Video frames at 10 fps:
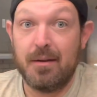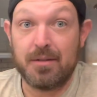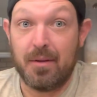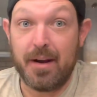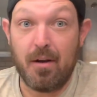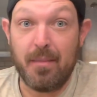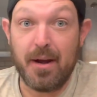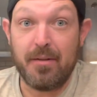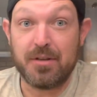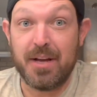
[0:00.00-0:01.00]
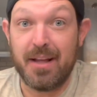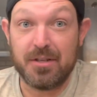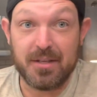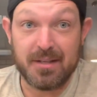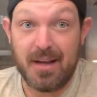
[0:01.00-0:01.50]
So like all my other
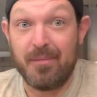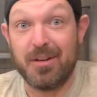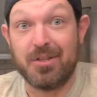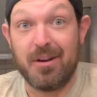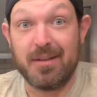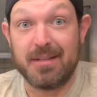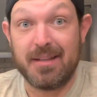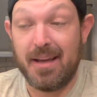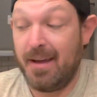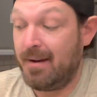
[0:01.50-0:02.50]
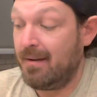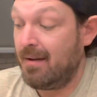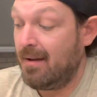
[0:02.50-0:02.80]
challenges, I'm gonna chug this thing.